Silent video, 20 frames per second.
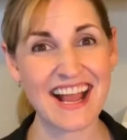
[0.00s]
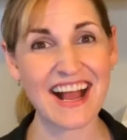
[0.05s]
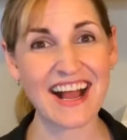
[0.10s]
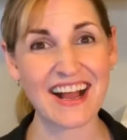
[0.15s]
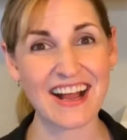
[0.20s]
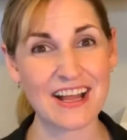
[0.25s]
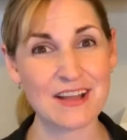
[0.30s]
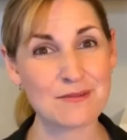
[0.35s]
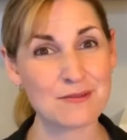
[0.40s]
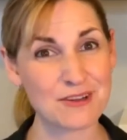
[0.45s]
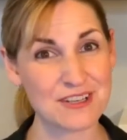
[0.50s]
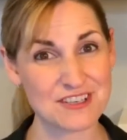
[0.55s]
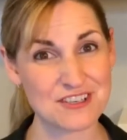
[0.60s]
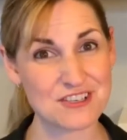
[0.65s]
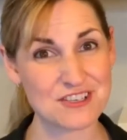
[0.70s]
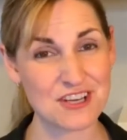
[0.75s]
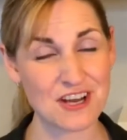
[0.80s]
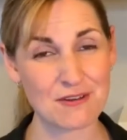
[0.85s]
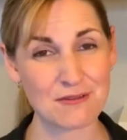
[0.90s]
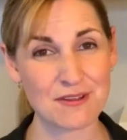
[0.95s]
I'm going to
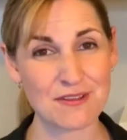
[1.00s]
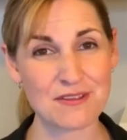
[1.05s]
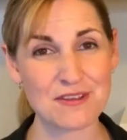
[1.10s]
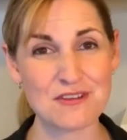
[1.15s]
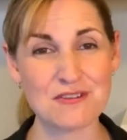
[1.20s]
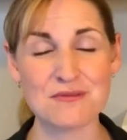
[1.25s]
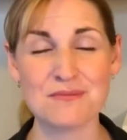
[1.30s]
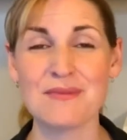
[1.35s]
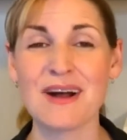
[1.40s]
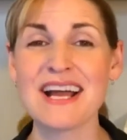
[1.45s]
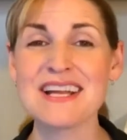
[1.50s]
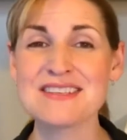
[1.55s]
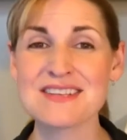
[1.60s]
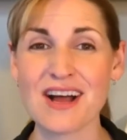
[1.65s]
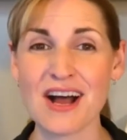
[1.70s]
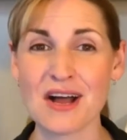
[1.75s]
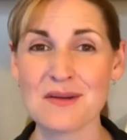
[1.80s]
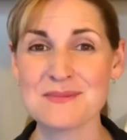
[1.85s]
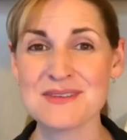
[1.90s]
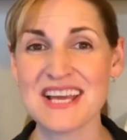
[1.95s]
share with you my
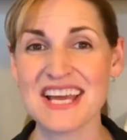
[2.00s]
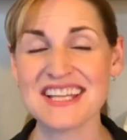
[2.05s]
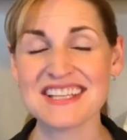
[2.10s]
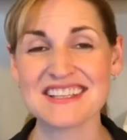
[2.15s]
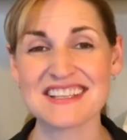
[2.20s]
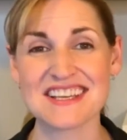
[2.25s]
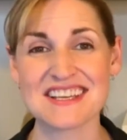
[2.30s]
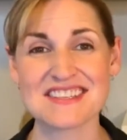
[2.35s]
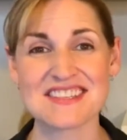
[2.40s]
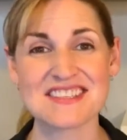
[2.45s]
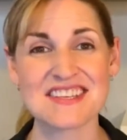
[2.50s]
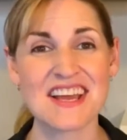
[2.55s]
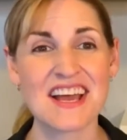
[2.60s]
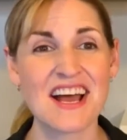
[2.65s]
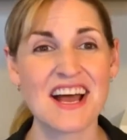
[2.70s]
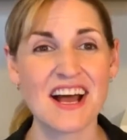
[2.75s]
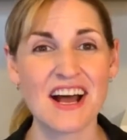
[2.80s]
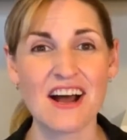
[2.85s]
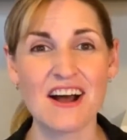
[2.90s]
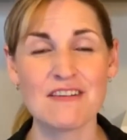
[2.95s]
top 10 list
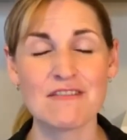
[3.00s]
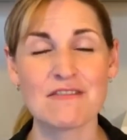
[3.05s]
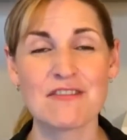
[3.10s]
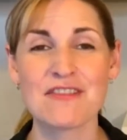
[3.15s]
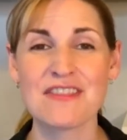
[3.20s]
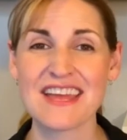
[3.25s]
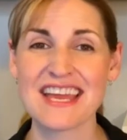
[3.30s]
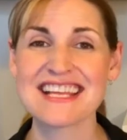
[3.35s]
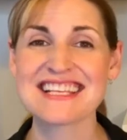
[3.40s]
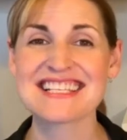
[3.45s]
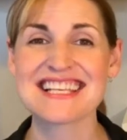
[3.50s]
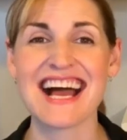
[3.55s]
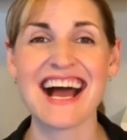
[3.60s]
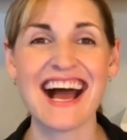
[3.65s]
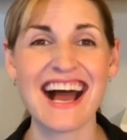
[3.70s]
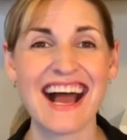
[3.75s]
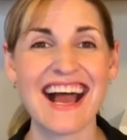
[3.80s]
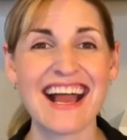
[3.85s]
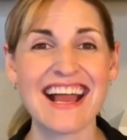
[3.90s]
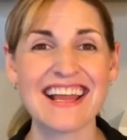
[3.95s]
of things
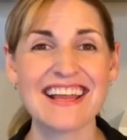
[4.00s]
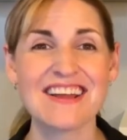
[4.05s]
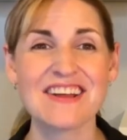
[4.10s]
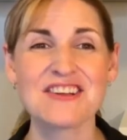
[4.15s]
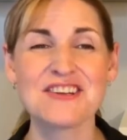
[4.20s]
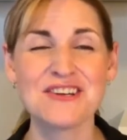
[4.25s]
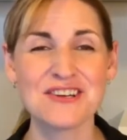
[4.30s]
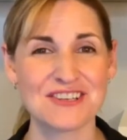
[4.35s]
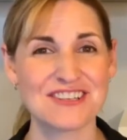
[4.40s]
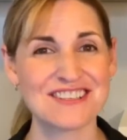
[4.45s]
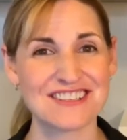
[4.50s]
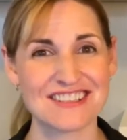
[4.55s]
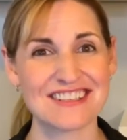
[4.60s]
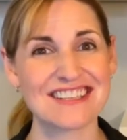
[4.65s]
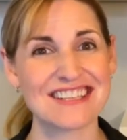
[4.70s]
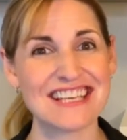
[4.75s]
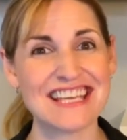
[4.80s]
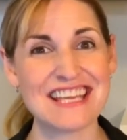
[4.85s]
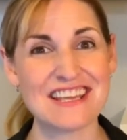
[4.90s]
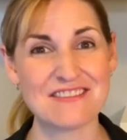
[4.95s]
I couldn't
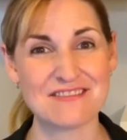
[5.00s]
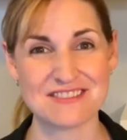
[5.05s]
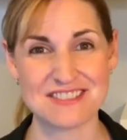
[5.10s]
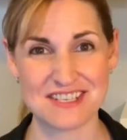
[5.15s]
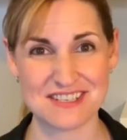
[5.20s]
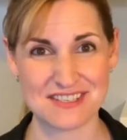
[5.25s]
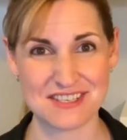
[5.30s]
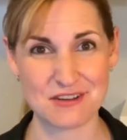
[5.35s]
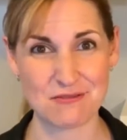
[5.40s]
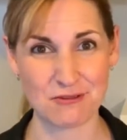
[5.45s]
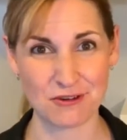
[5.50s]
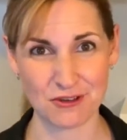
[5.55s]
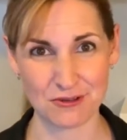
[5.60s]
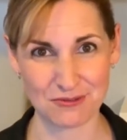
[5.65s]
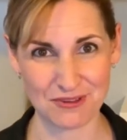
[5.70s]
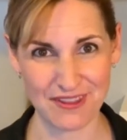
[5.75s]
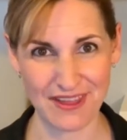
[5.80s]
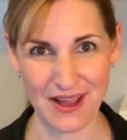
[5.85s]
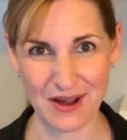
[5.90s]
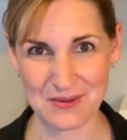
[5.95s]
leave Disney World
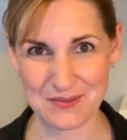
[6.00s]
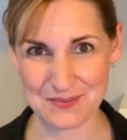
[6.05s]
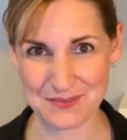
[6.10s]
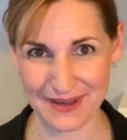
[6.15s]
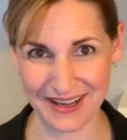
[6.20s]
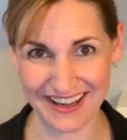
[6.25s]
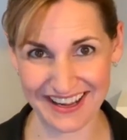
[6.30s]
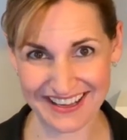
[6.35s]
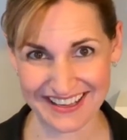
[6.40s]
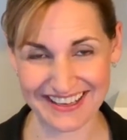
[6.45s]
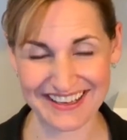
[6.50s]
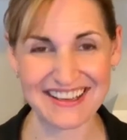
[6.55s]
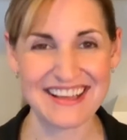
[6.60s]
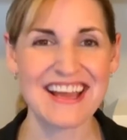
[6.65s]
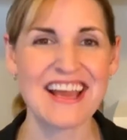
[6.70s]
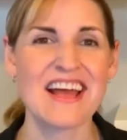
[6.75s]
without buying.